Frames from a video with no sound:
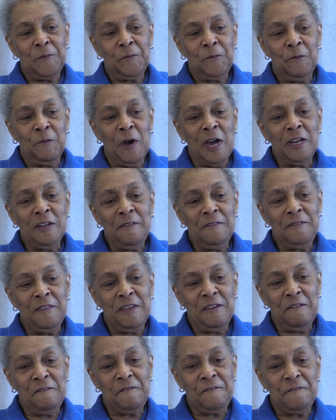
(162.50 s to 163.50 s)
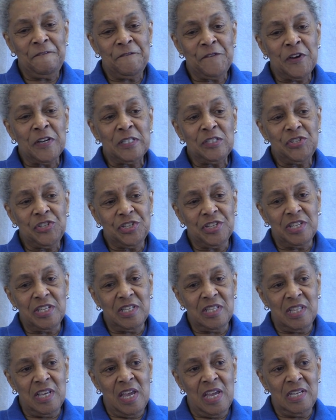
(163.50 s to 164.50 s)
One of the first
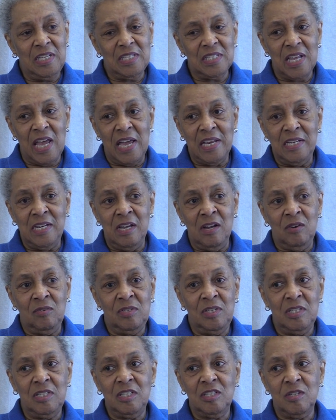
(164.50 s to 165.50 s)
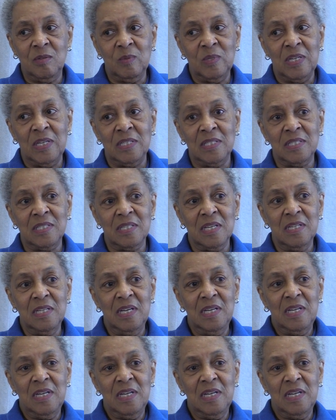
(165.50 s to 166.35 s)
things I noticed was